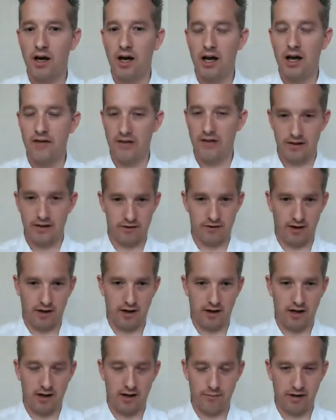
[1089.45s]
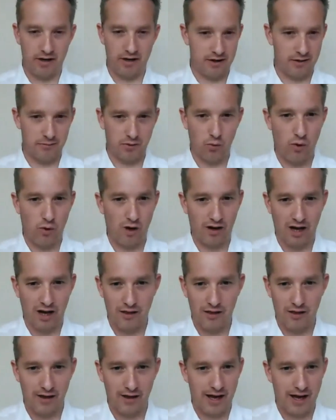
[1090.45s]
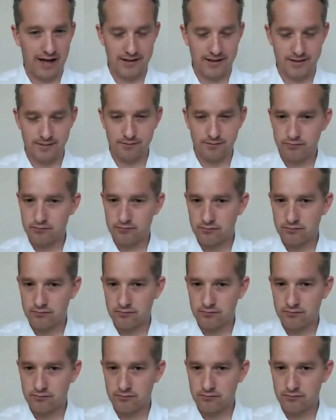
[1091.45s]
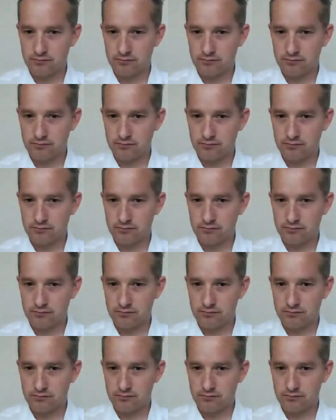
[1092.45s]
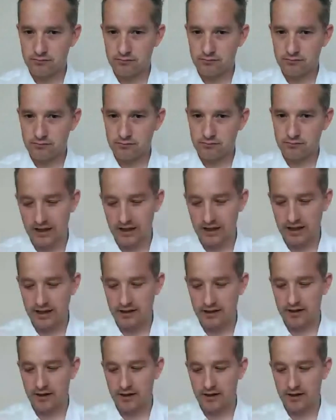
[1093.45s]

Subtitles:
If it's a pretty simple one like that, you don't really need